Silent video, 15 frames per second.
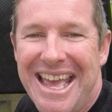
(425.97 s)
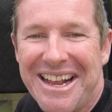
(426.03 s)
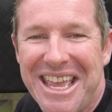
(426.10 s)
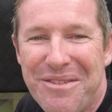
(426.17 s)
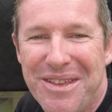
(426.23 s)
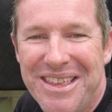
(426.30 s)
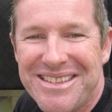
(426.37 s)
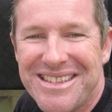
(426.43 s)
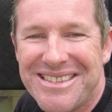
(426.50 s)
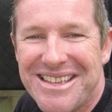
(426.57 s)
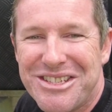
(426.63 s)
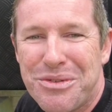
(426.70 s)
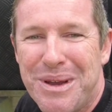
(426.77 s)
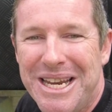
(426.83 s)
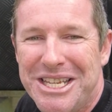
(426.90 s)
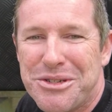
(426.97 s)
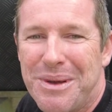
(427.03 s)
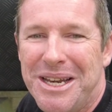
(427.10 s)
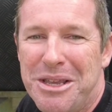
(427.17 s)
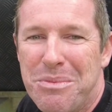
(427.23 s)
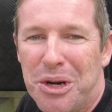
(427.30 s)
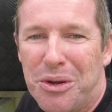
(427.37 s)
Now, given this is a
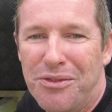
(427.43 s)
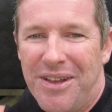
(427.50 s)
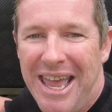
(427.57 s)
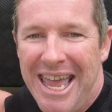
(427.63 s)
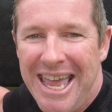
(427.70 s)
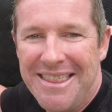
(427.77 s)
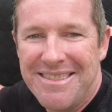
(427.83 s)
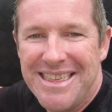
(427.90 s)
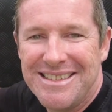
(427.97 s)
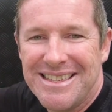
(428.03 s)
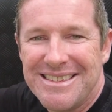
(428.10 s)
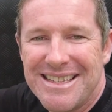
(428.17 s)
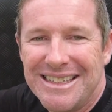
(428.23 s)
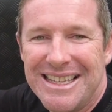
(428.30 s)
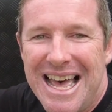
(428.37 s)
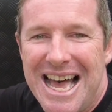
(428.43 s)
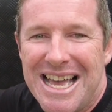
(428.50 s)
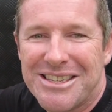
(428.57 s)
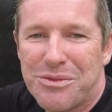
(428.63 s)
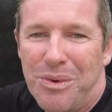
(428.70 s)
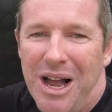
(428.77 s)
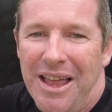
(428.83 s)
2020 model van, this is the
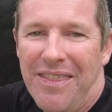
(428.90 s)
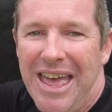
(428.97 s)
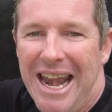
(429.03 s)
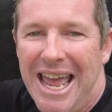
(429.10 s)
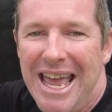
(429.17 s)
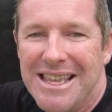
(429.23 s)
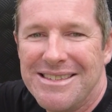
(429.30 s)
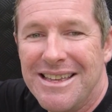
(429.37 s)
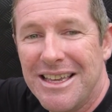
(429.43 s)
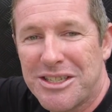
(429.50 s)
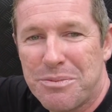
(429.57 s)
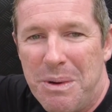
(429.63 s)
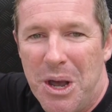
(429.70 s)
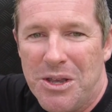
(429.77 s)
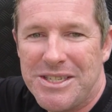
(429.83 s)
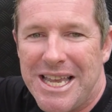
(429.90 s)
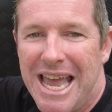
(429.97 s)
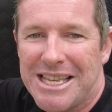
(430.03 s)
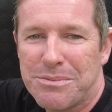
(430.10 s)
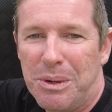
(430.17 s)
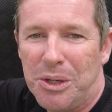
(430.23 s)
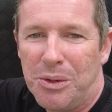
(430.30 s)
last one that has the exposed
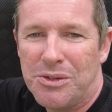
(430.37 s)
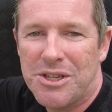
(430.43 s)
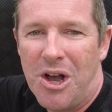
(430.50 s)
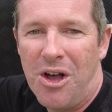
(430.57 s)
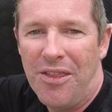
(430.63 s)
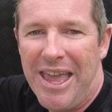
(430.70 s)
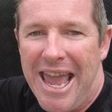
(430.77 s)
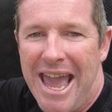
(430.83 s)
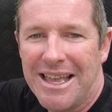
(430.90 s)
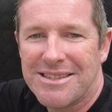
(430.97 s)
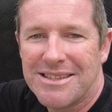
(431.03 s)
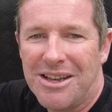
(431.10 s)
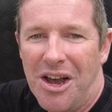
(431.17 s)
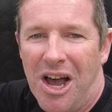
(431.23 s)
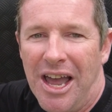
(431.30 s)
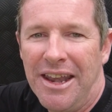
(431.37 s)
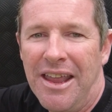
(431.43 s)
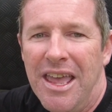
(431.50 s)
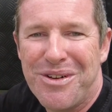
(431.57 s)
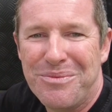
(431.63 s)
gas bottles on the outside.